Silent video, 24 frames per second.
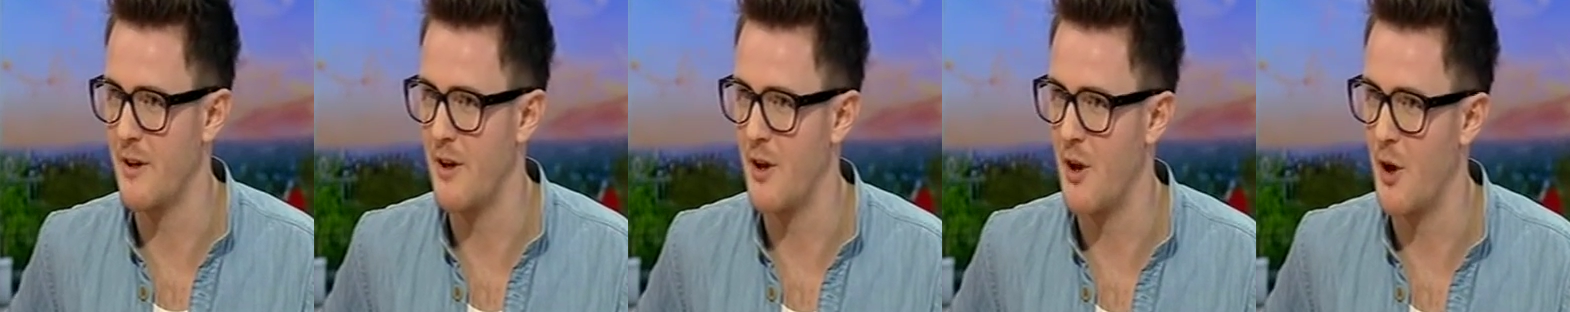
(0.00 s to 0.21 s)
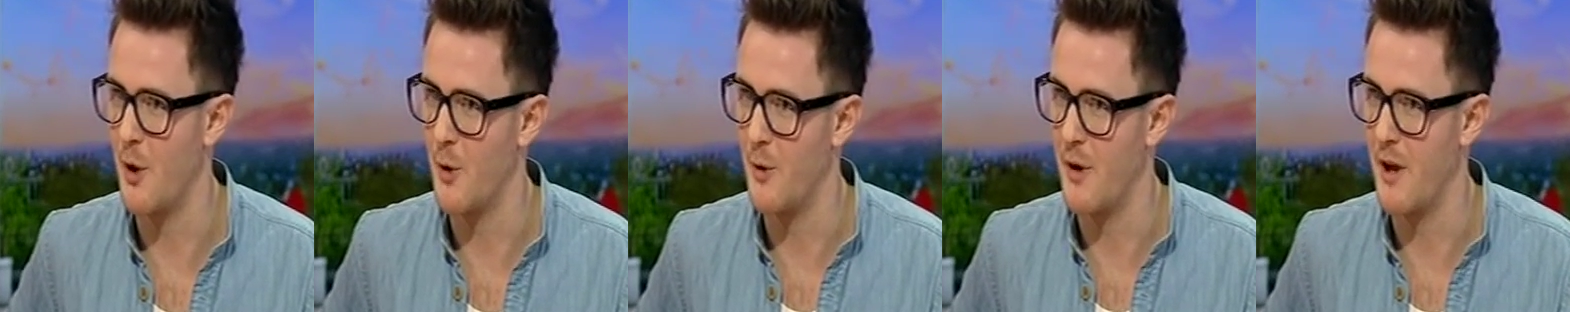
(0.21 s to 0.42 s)
I
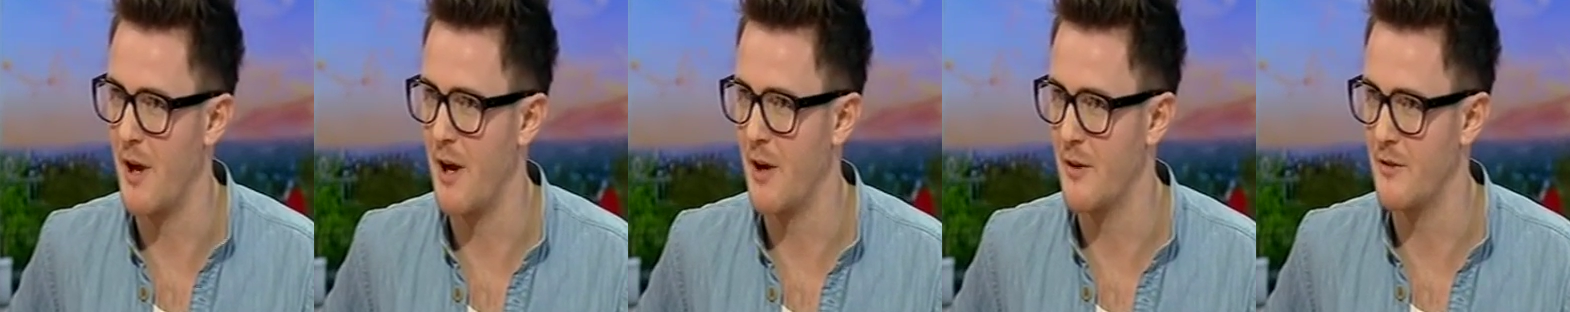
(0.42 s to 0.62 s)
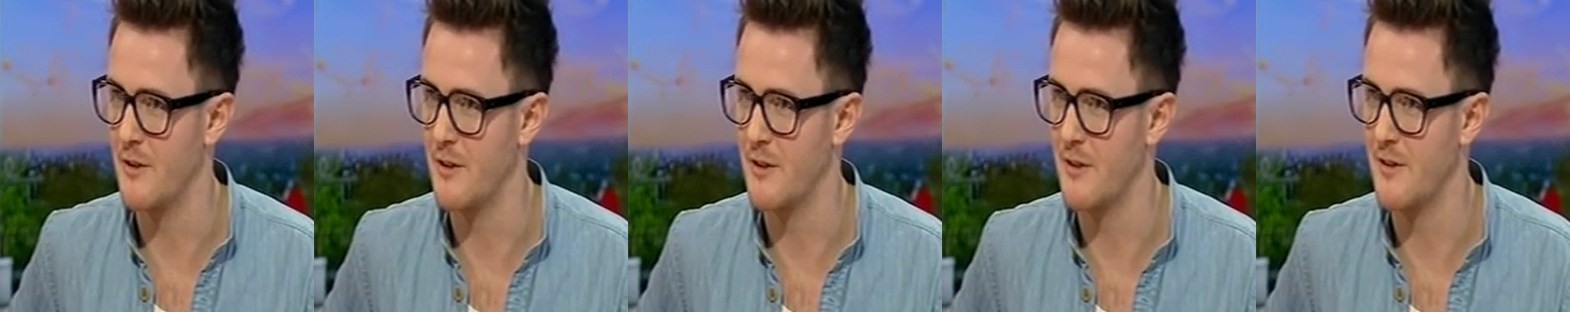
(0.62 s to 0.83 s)
know
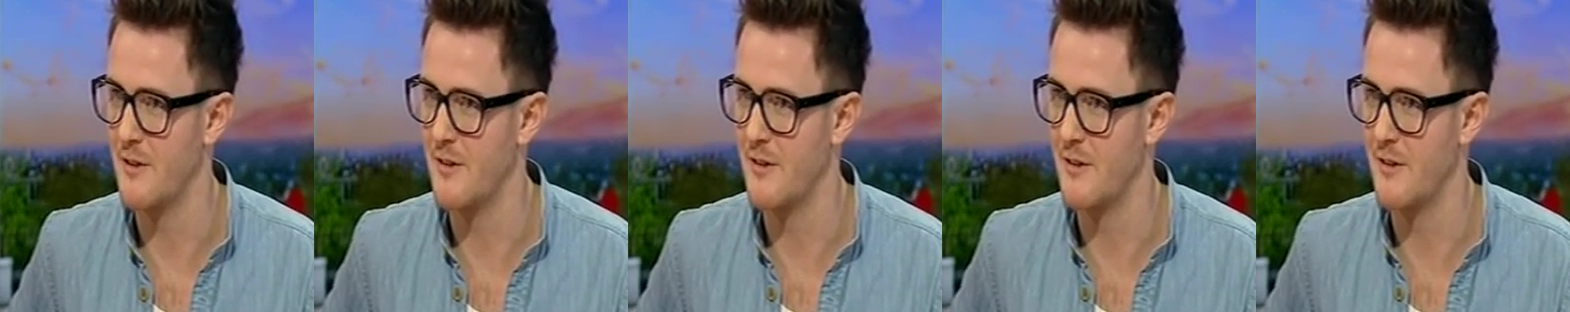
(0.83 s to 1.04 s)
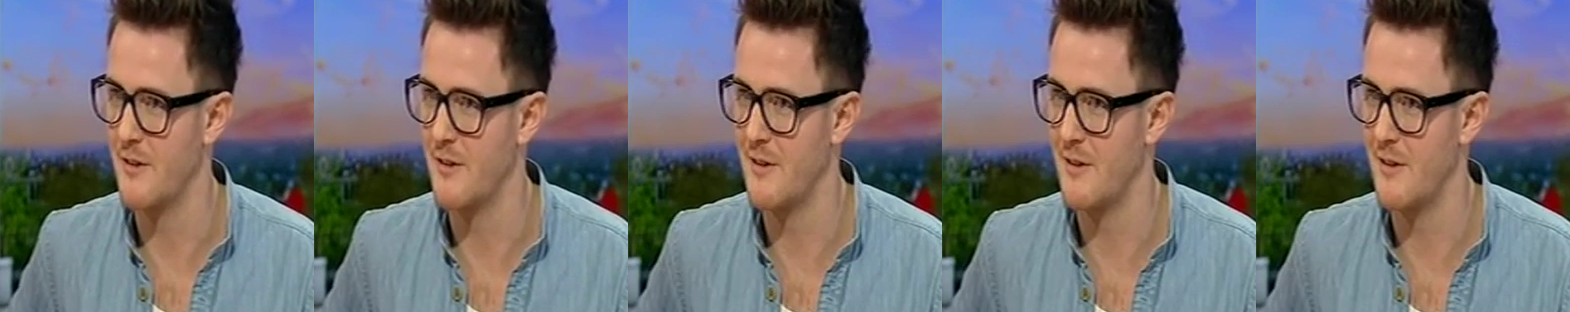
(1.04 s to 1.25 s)
now that
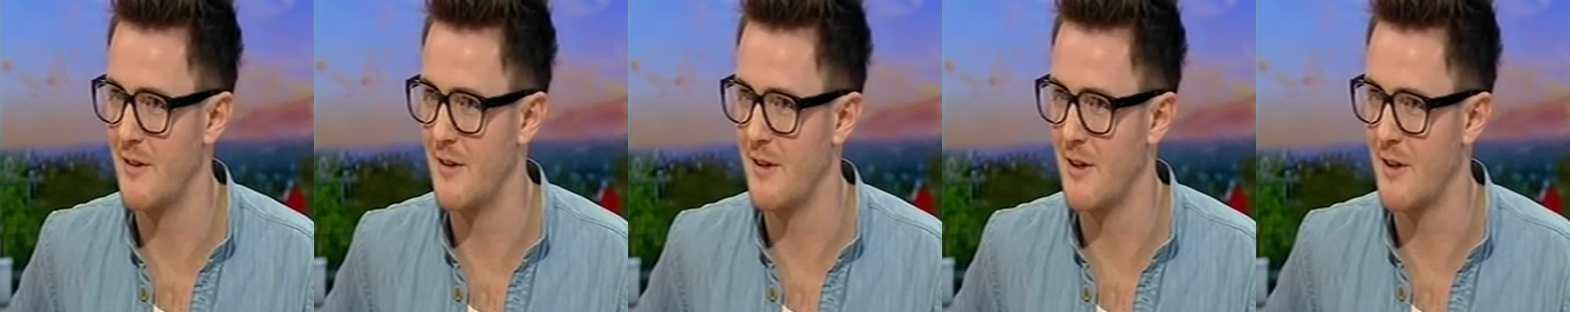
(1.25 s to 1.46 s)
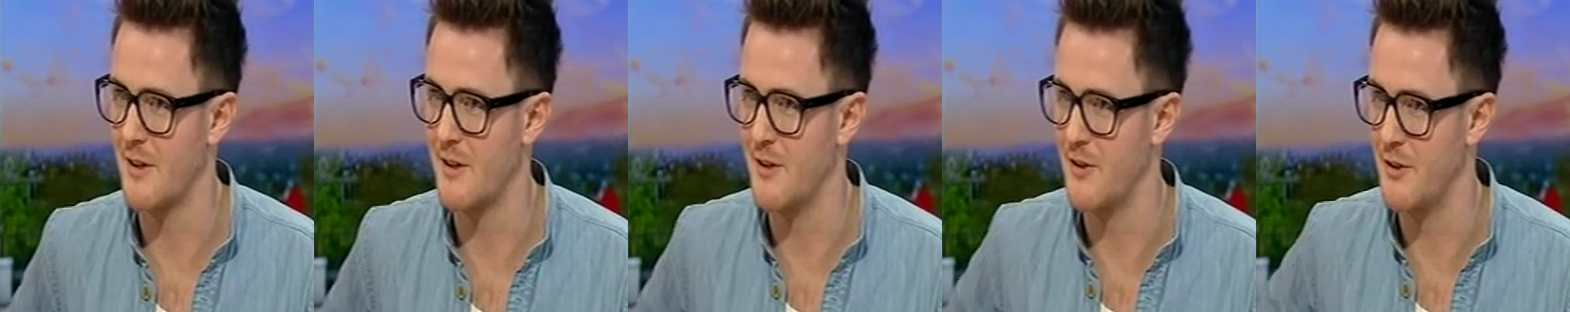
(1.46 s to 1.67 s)

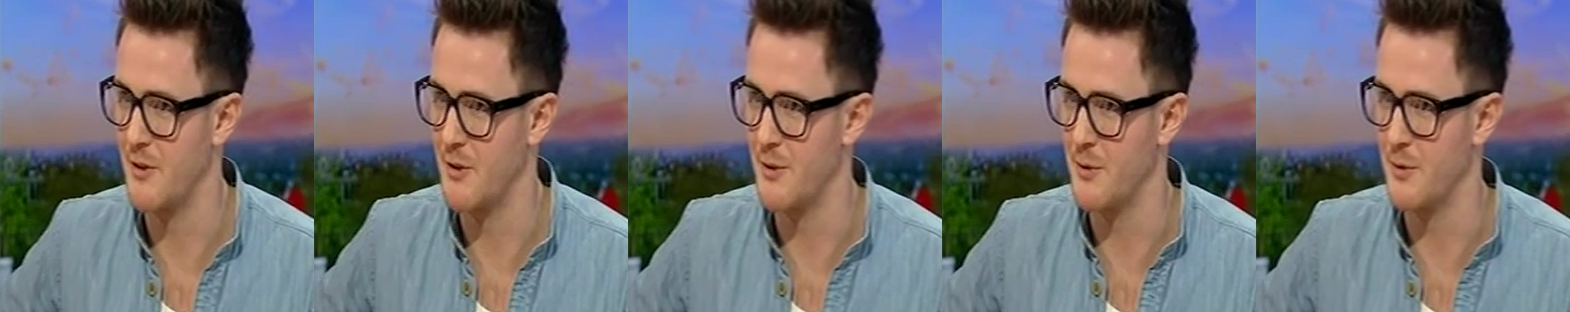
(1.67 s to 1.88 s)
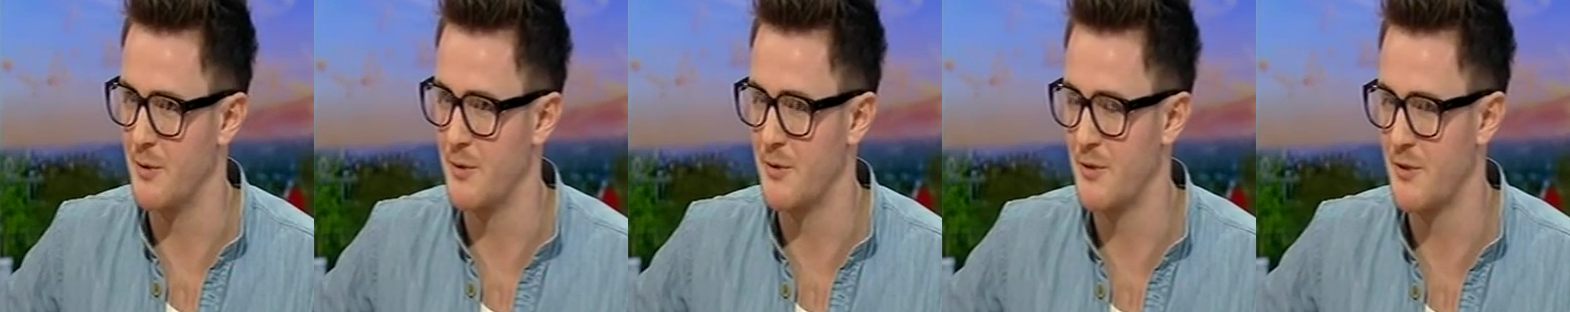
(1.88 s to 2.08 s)
I can
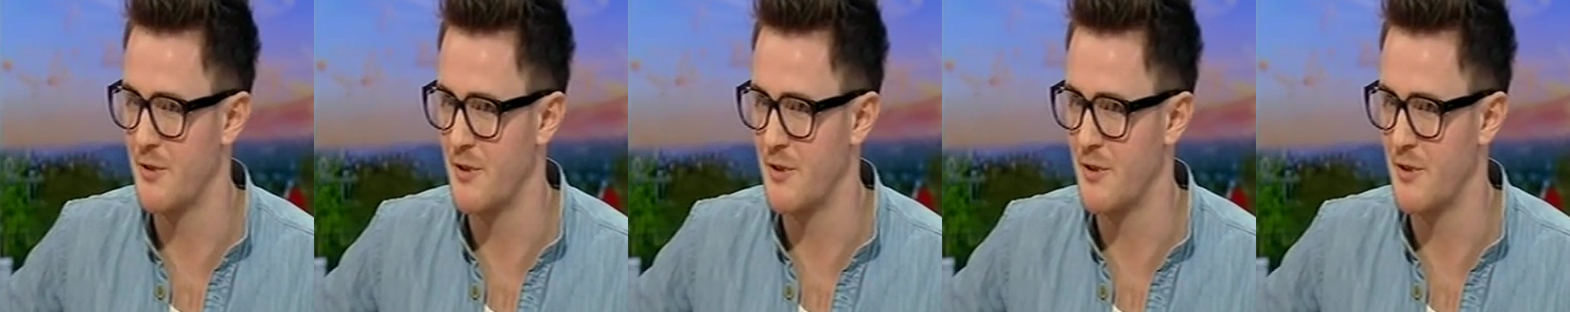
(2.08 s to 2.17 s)
do